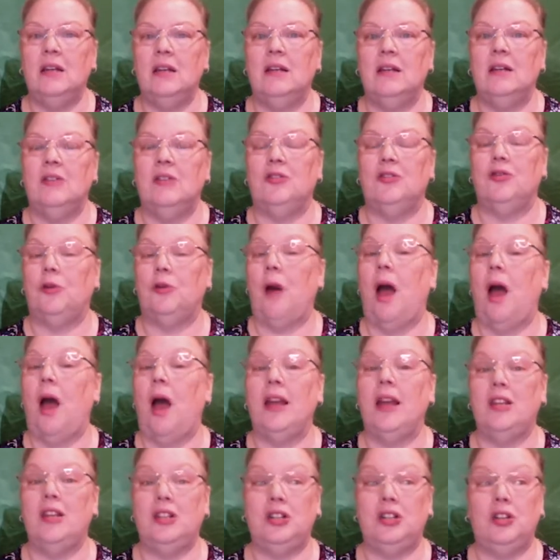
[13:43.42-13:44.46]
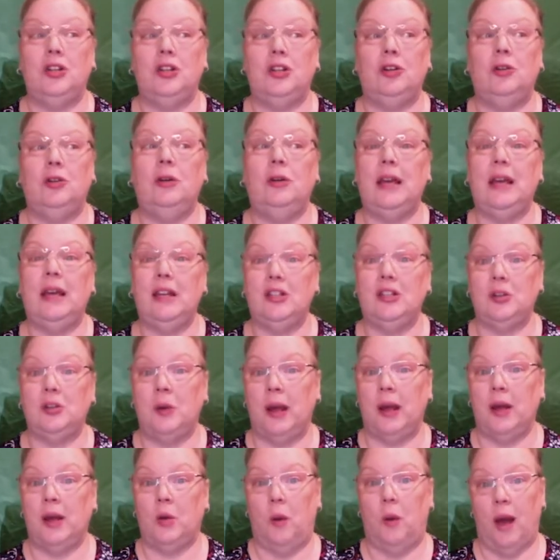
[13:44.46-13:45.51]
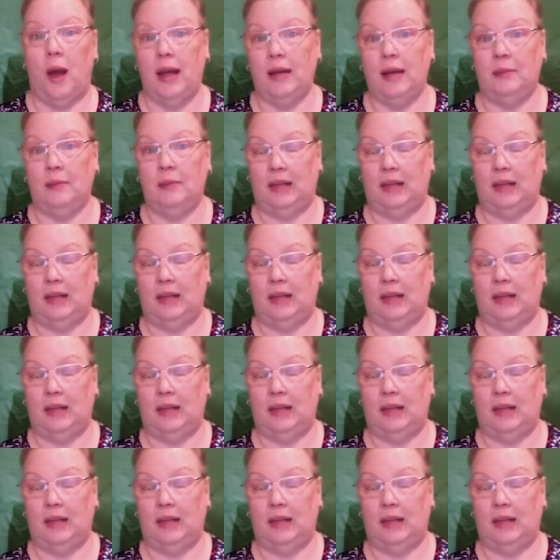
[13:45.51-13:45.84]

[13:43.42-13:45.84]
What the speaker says: try to get to a quiet